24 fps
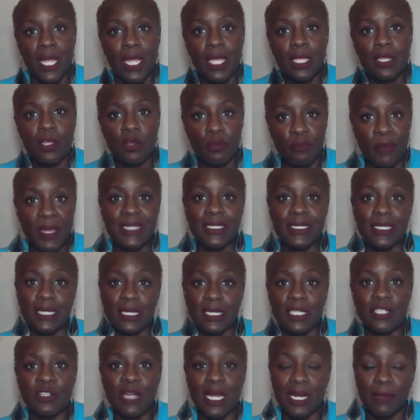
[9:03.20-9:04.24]
you're
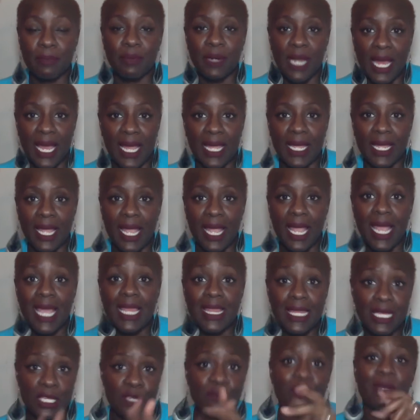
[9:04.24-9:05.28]
basically trying to play
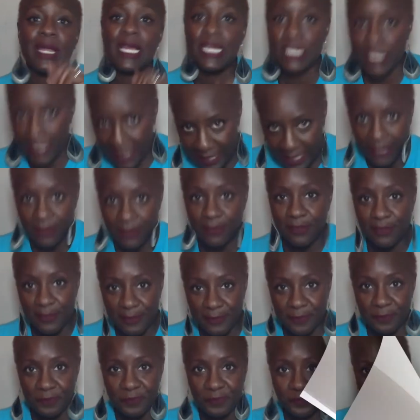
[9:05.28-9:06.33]
and then you played yourself.
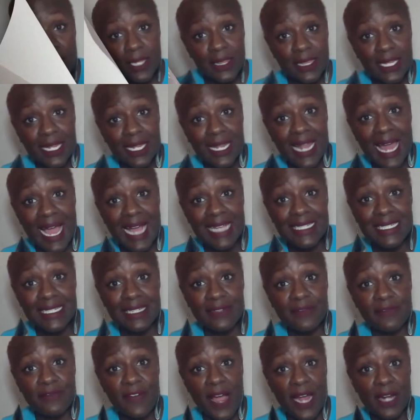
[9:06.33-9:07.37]
All right, the last
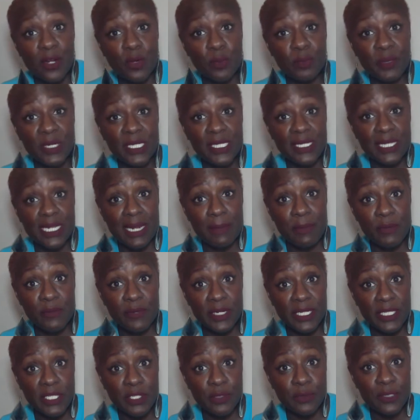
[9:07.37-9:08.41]
and final piece that I'm going to
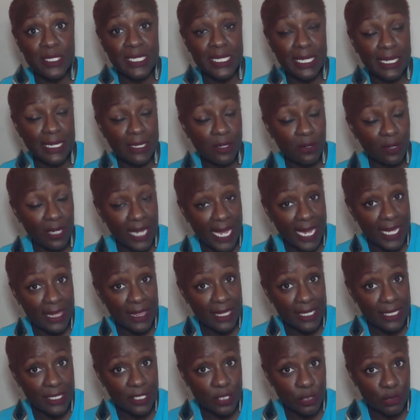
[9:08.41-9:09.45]
read to is a little
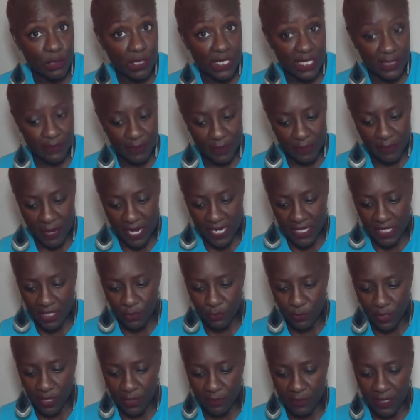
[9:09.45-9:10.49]
lengthy, so just be patient
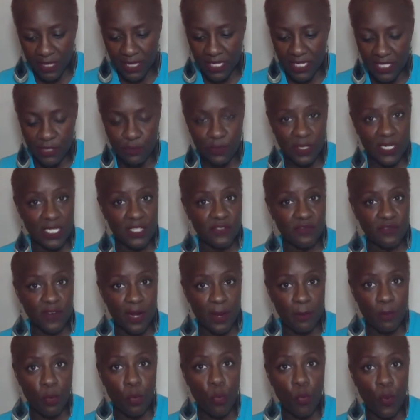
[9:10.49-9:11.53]
with me. This one is
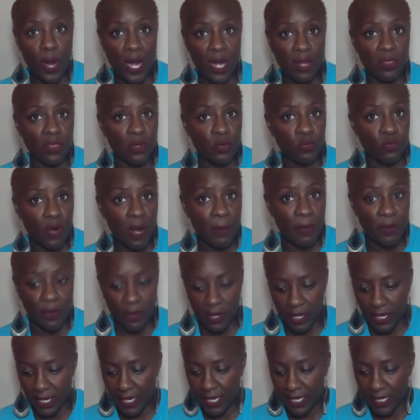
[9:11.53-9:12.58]
from Where the
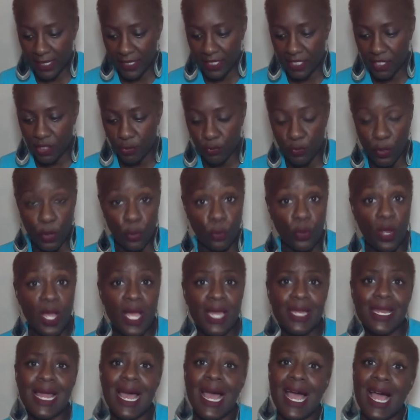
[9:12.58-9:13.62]
Rubber Hits the Road.
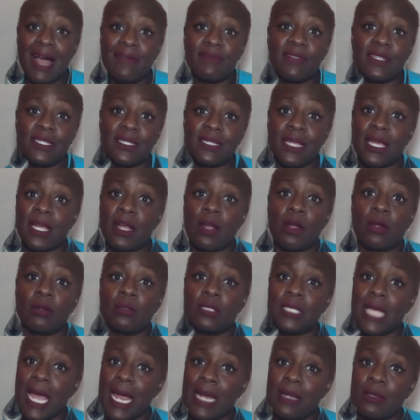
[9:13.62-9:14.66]
Now, I have to say, her
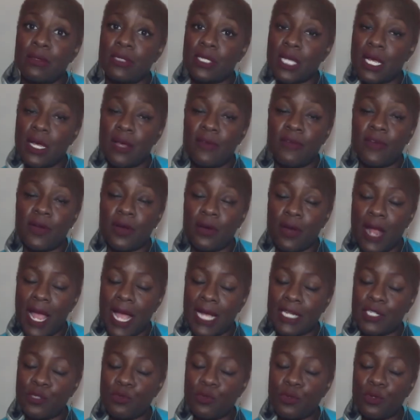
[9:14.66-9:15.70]
titles of her
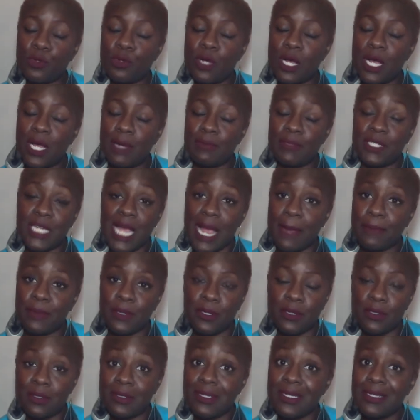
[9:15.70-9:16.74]
actual um,
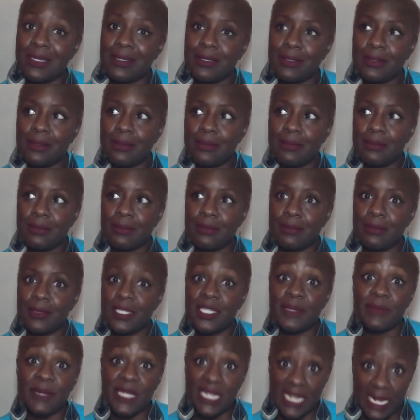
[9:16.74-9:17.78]
chapters
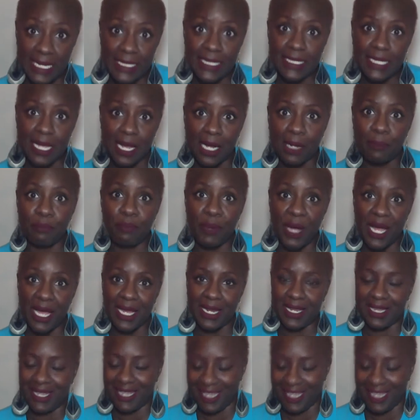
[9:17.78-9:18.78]
to me they suck but